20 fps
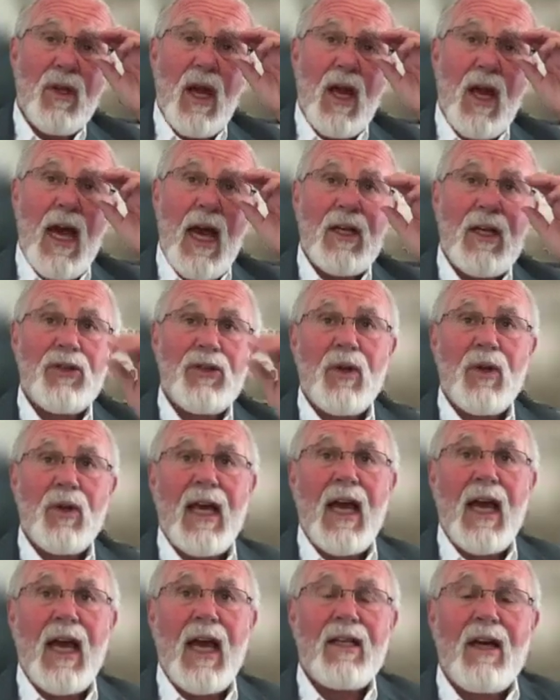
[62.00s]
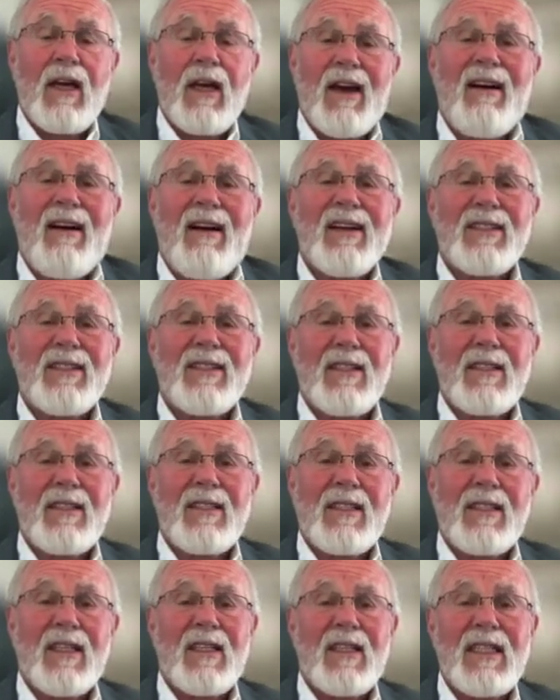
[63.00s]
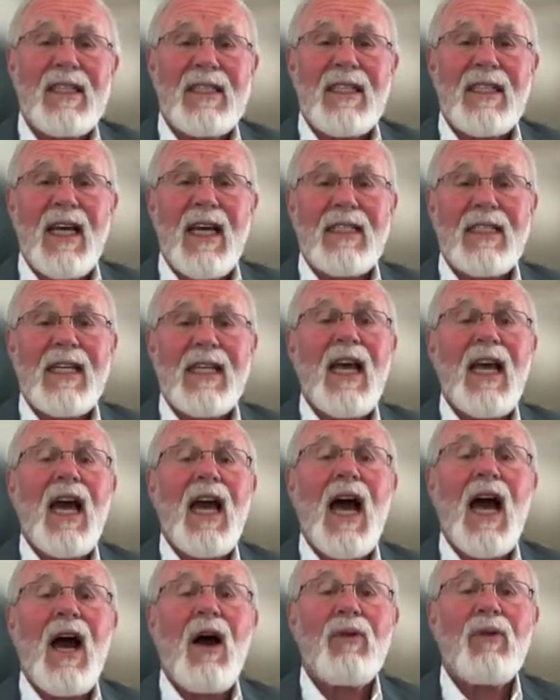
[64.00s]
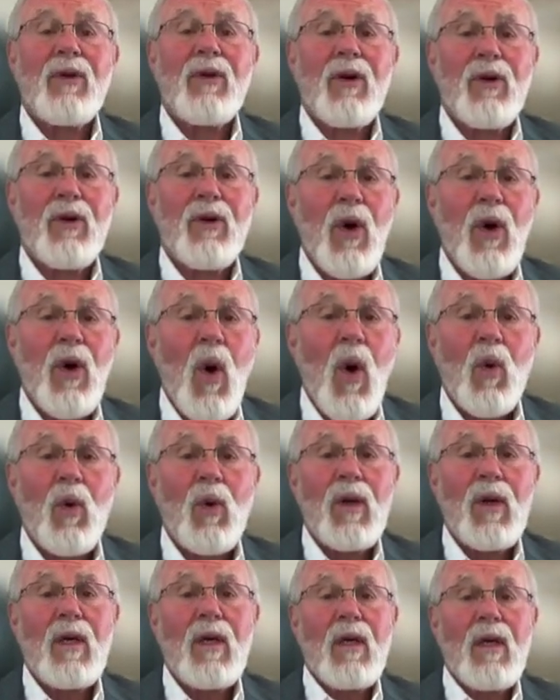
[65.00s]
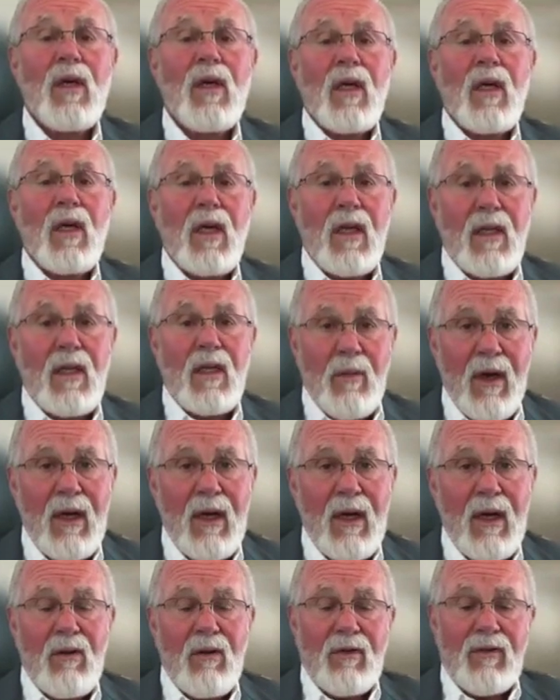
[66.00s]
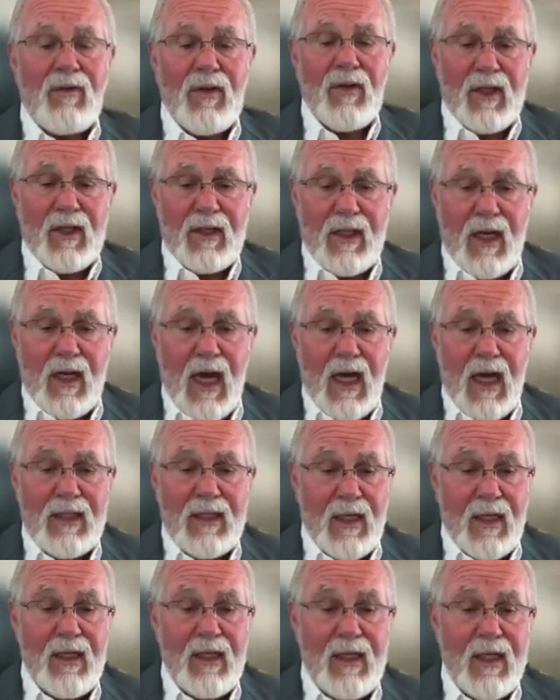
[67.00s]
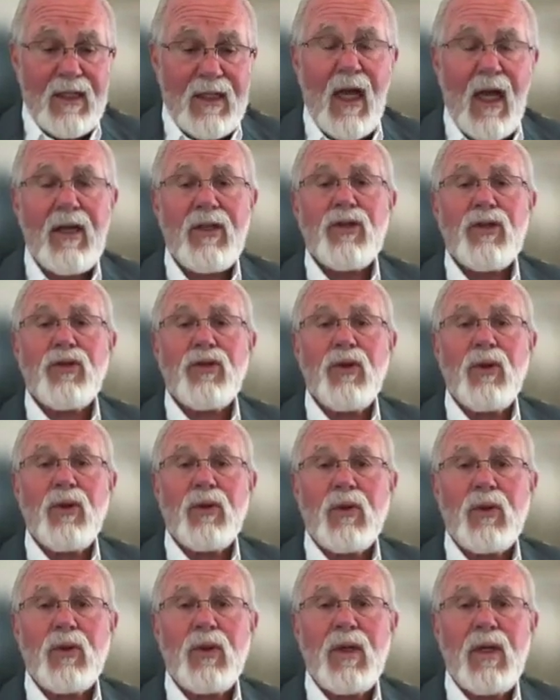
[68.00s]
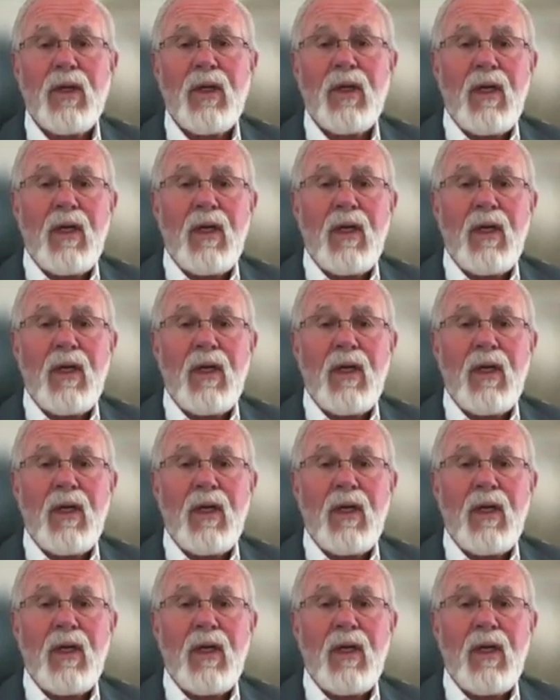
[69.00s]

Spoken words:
actually antioxidants. At least that's how they're known in the medical field." And I said, "Yes, that's true.